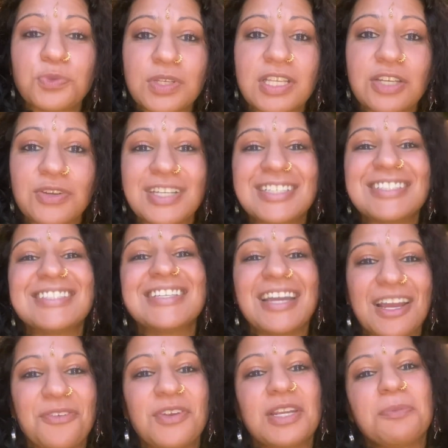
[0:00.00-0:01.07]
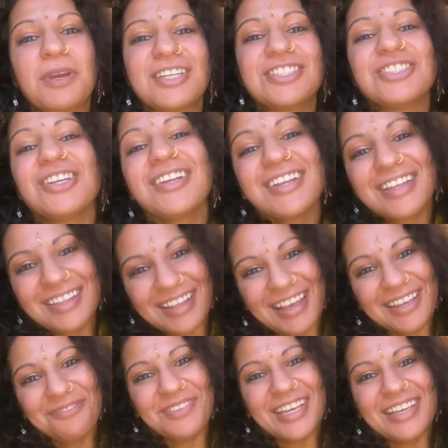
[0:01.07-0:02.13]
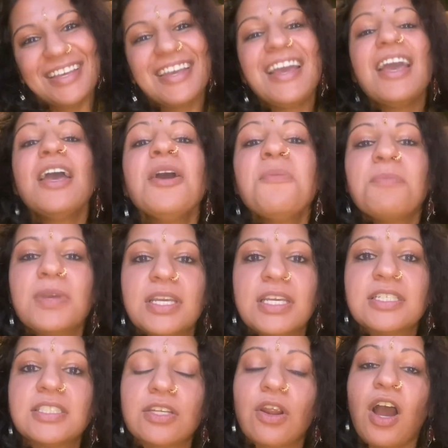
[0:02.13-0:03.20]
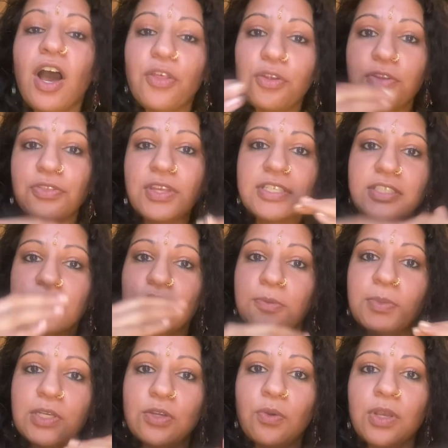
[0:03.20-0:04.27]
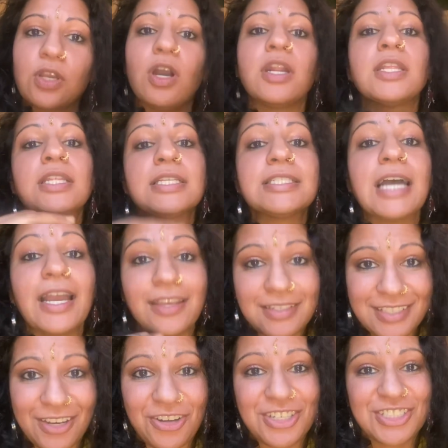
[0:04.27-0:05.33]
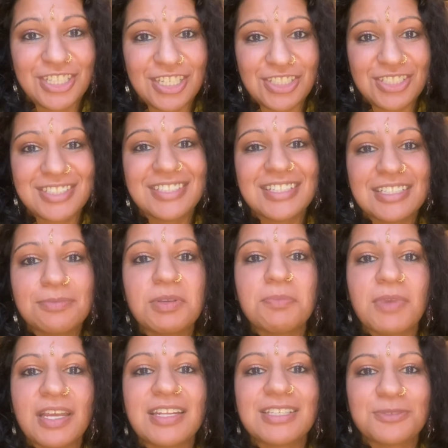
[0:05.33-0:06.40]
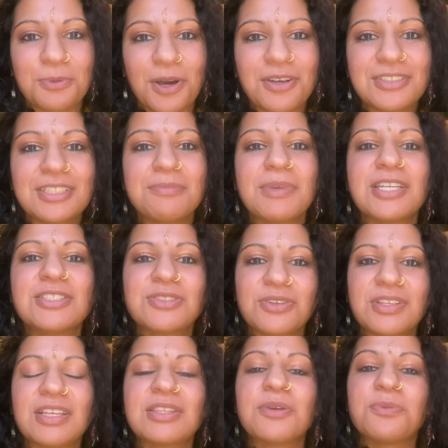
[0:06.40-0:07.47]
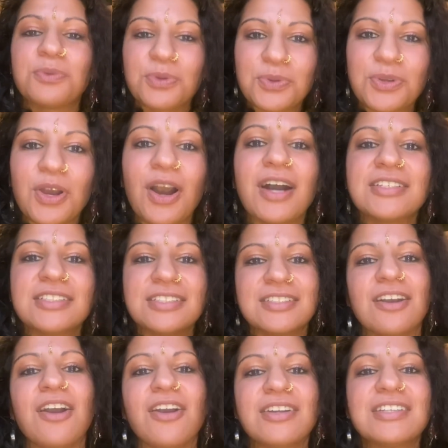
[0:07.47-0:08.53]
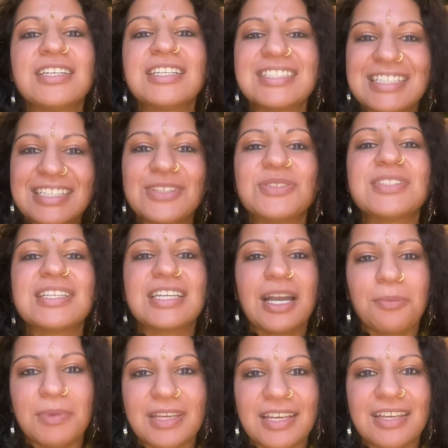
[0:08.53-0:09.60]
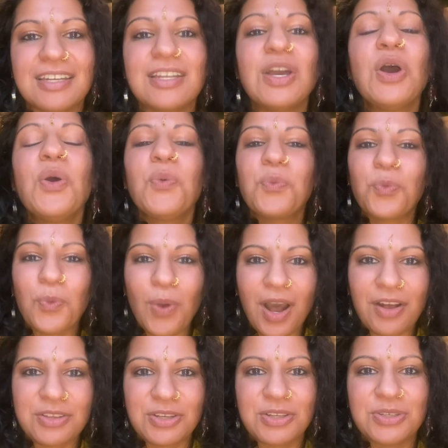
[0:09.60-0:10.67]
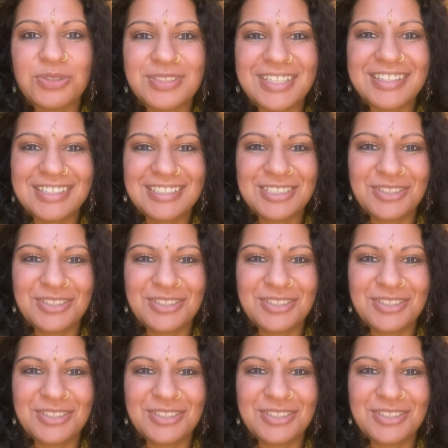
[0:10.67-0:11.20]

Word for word: really great to see an Ayurvedic practitioner like me because there are other things that could be going on and the dietary changes need to be made as well to make sure that the root causes aren't continuously coming in while you're using this